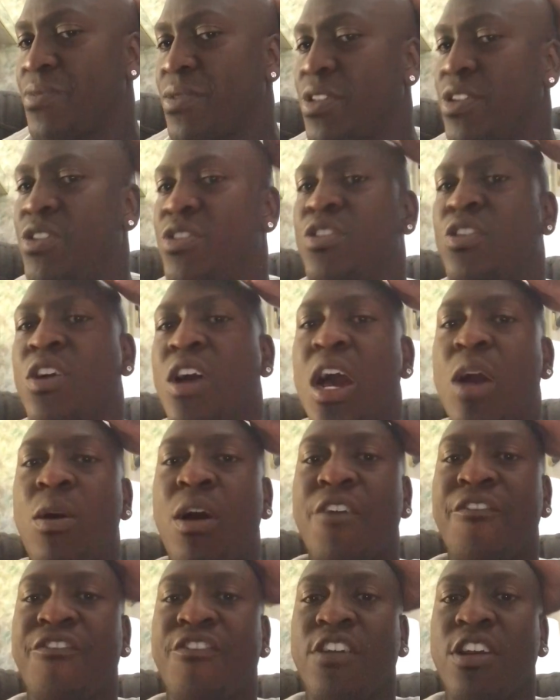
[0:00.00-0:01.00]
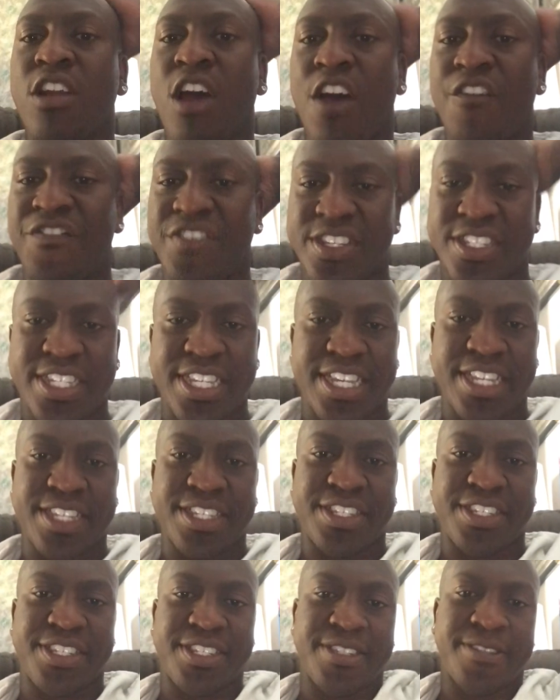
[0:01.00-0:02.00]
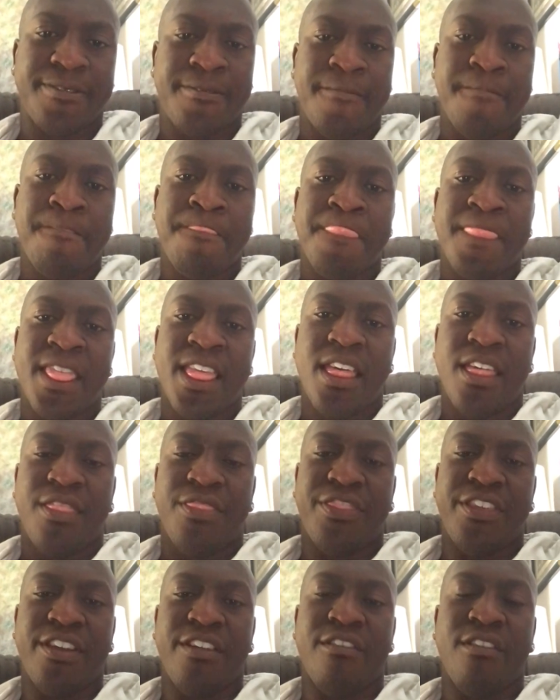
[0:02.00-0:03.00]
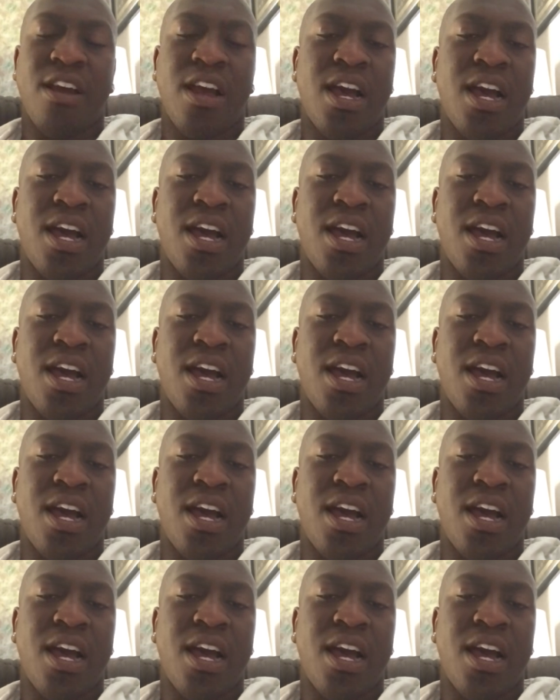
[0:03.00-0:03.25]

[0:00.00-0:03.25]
you know how our front office is. They're